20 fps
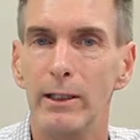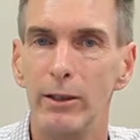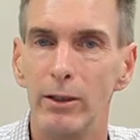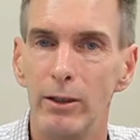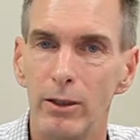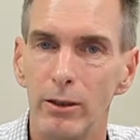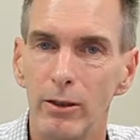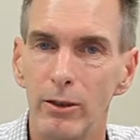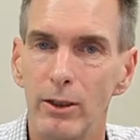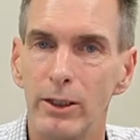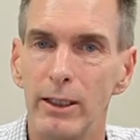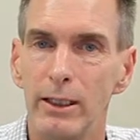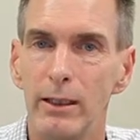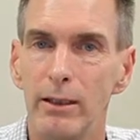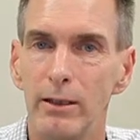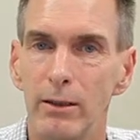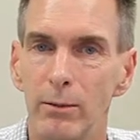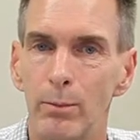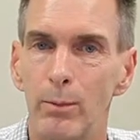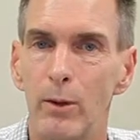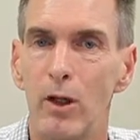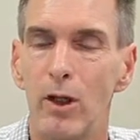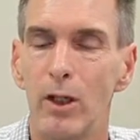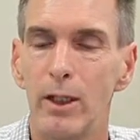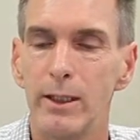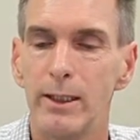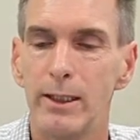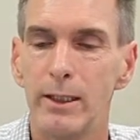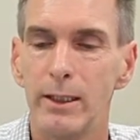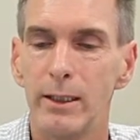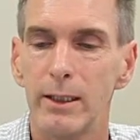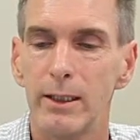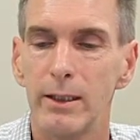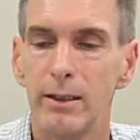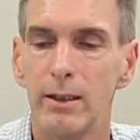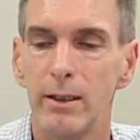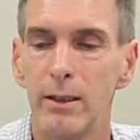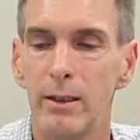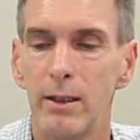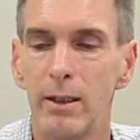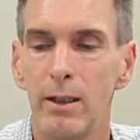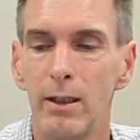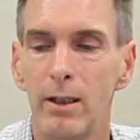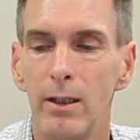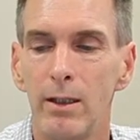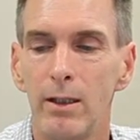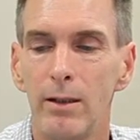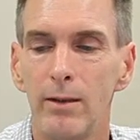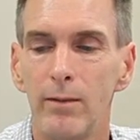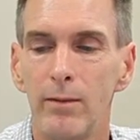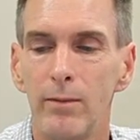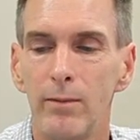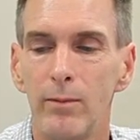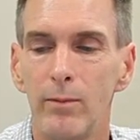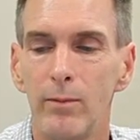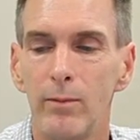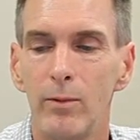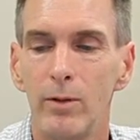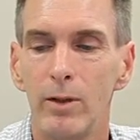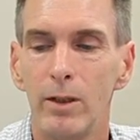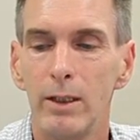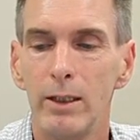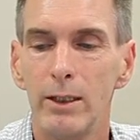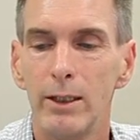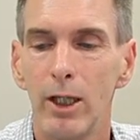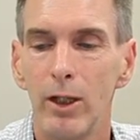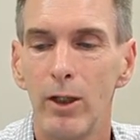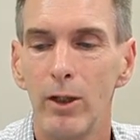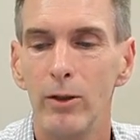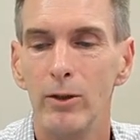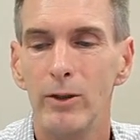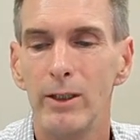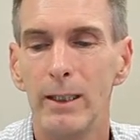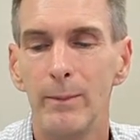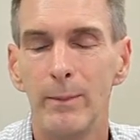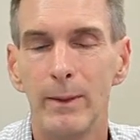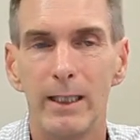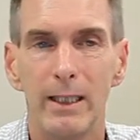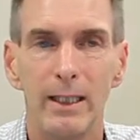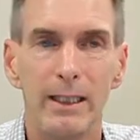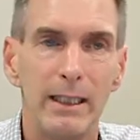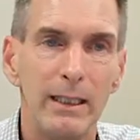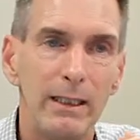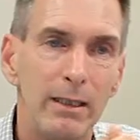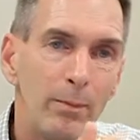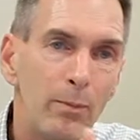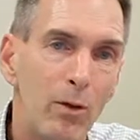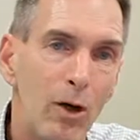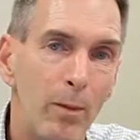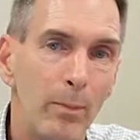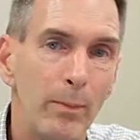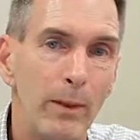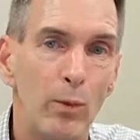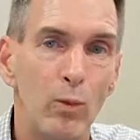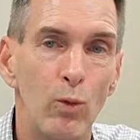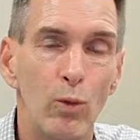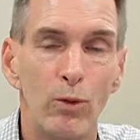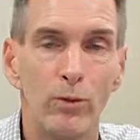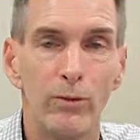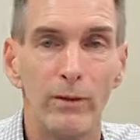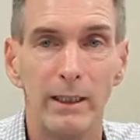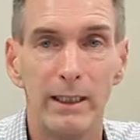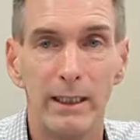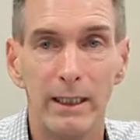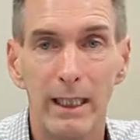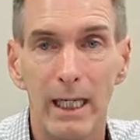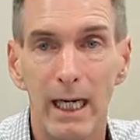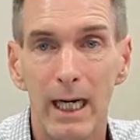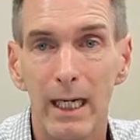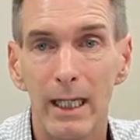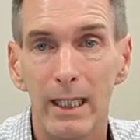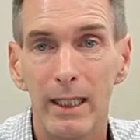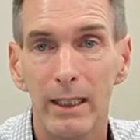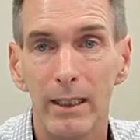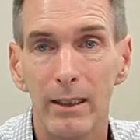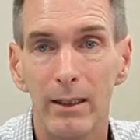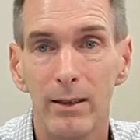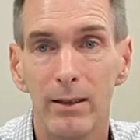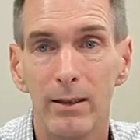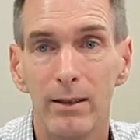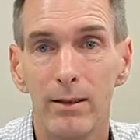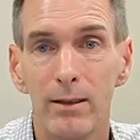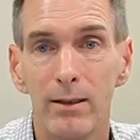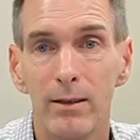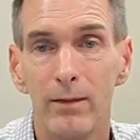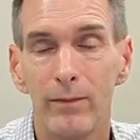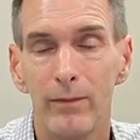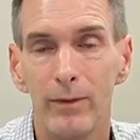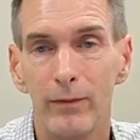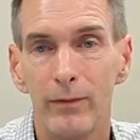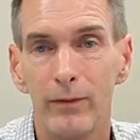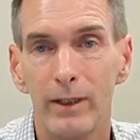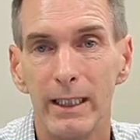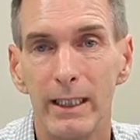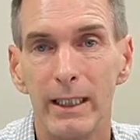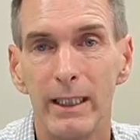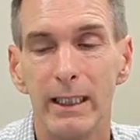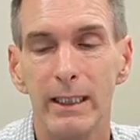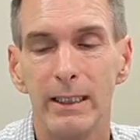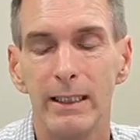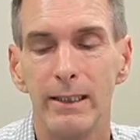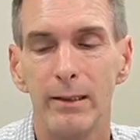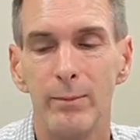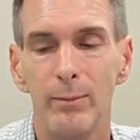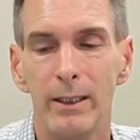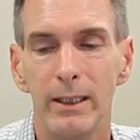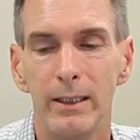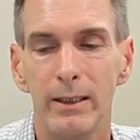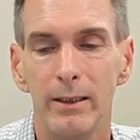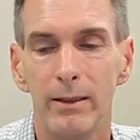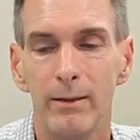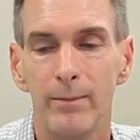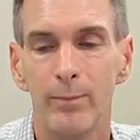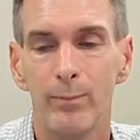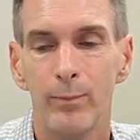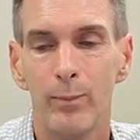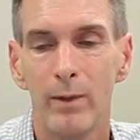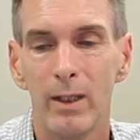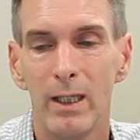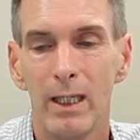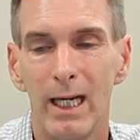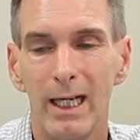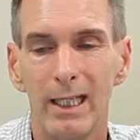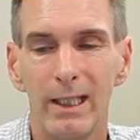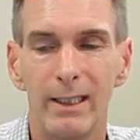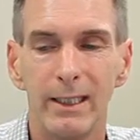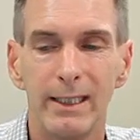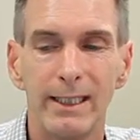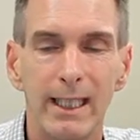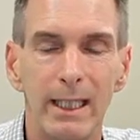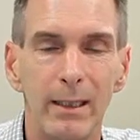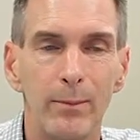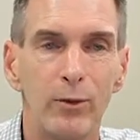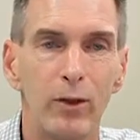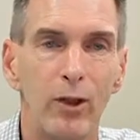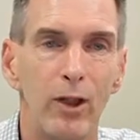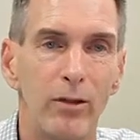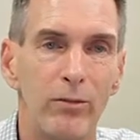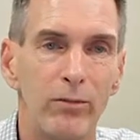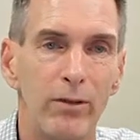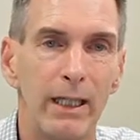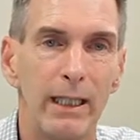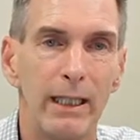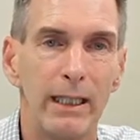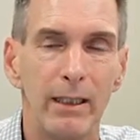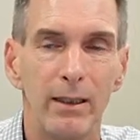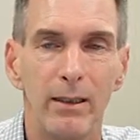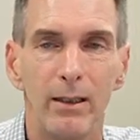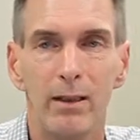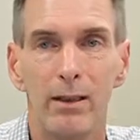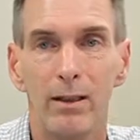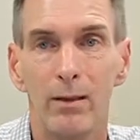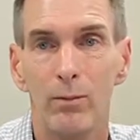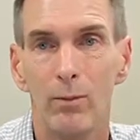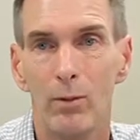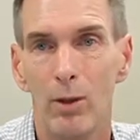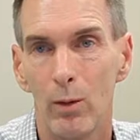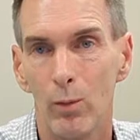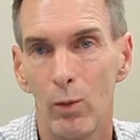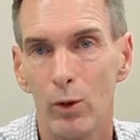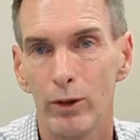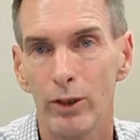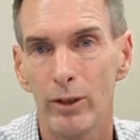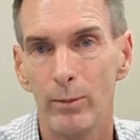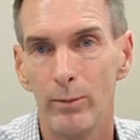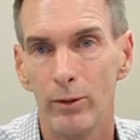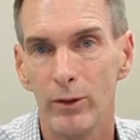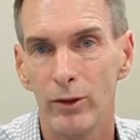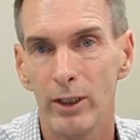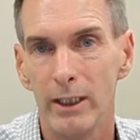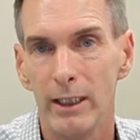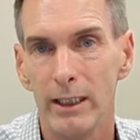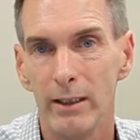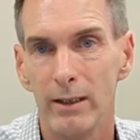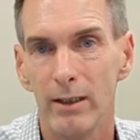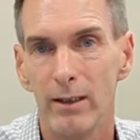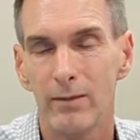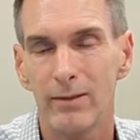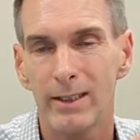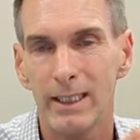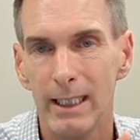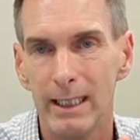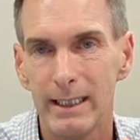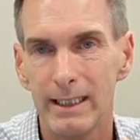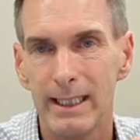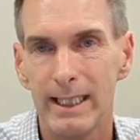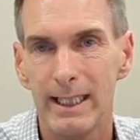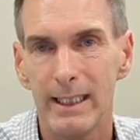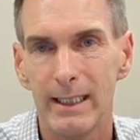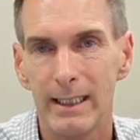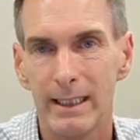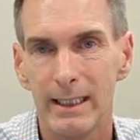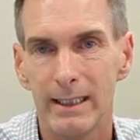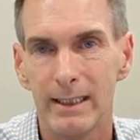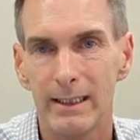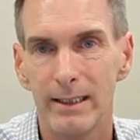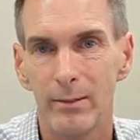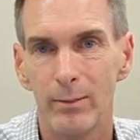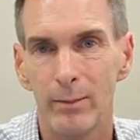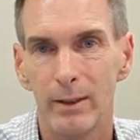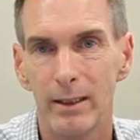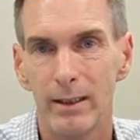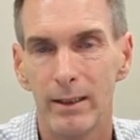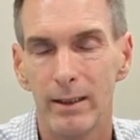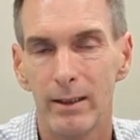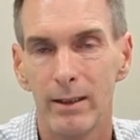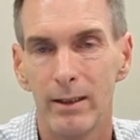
you're using your appliances. So typically you might be watering the garden, 15 litres a minute, and at the same time running a washing machine of say 10 litres a minute.